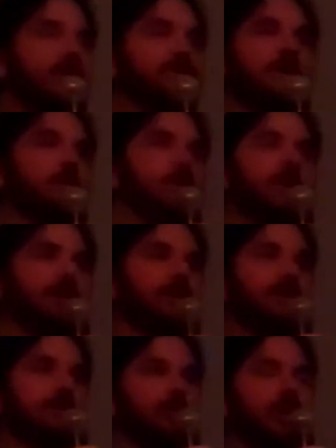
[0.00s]
felt that way.
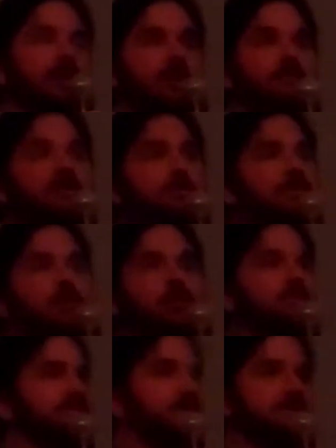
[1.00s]
You know, I love his
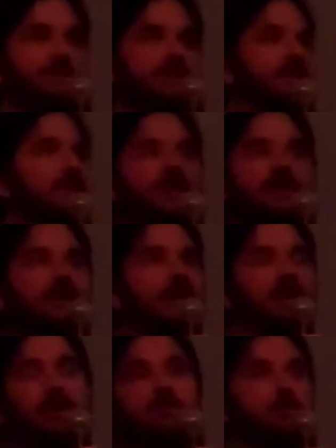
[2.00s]
performances and
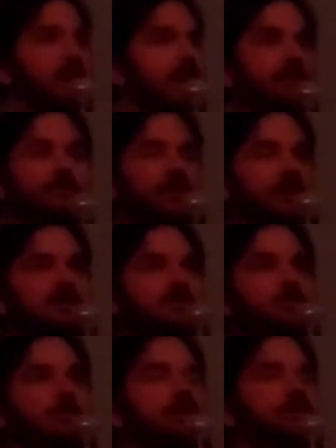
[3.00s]
I Love You, Man, and Forgetting
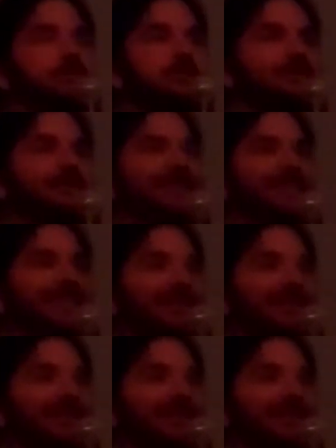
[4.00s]
Sarah Marshall and